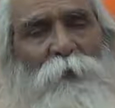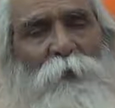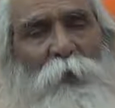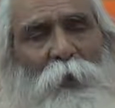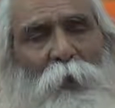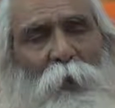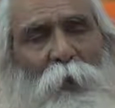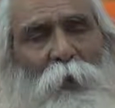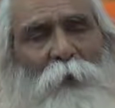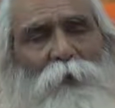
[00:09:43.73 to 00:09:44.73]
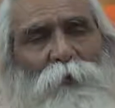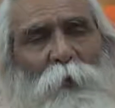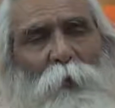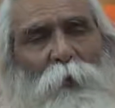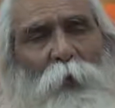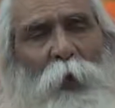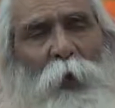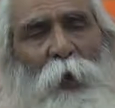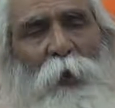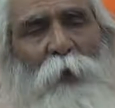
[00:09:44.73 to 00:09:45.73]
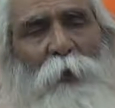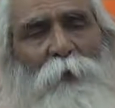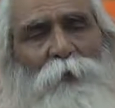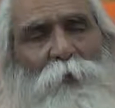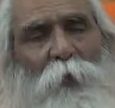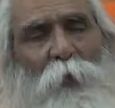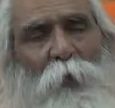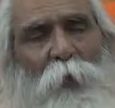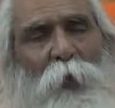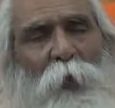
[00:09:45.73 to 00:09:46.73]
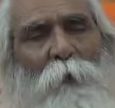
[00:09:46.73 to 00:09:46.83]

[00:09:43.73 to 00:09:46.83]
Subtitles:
The dog runs slow, the cart runs slow,